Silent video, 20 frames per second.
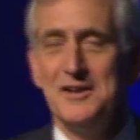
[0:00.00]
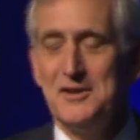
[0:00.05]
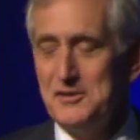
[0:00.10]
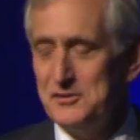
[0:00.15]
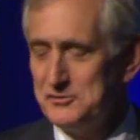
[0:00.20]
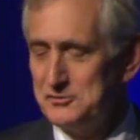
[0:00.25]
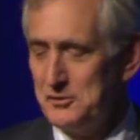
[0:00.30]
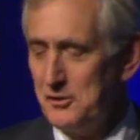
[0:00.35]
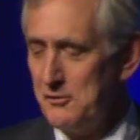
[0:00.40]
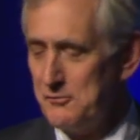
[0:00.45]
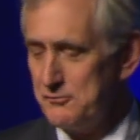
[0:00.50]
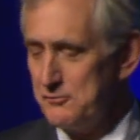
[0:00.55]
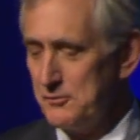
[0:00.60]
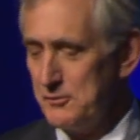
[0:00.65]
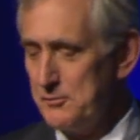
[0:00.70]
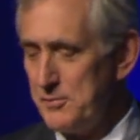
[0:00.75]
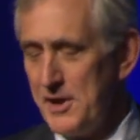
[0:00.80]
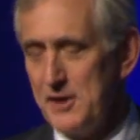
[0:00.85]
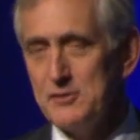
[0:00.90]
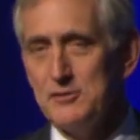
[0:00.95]
So for
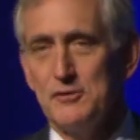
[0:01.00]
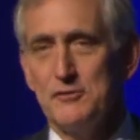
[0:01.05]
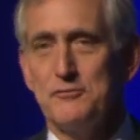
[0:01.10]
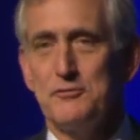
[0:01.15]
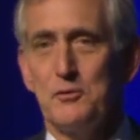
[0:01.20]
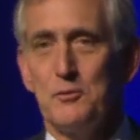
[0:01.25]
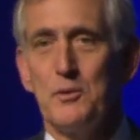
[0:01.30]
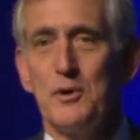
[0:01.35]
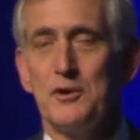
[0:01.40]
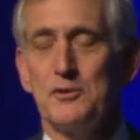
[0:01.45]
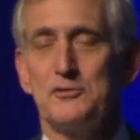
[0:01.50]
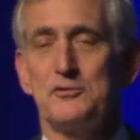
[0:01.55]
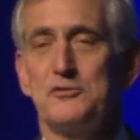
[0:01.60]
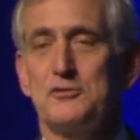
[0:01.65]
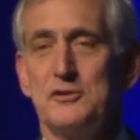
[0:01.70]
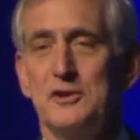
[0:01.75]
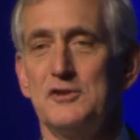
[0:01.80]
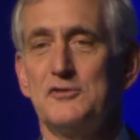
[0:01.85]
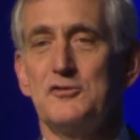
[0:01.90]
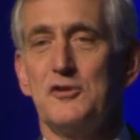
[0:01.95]
better or for worse,
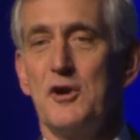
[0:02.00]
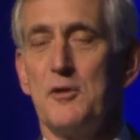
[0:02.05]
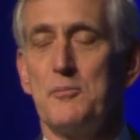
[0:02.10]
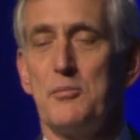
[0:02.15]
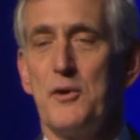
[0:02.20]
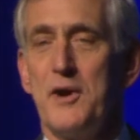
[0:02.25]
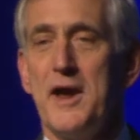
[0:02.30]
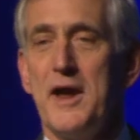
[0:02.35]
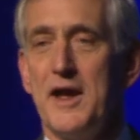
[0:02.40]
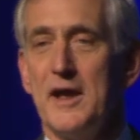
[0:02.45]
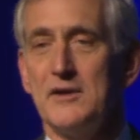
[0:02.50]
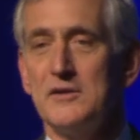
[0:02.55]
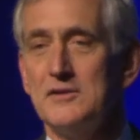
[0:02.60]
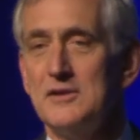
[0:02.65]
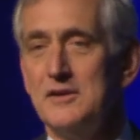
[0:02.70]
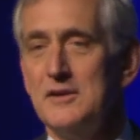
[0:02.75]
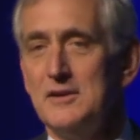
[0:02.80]
it's our brand.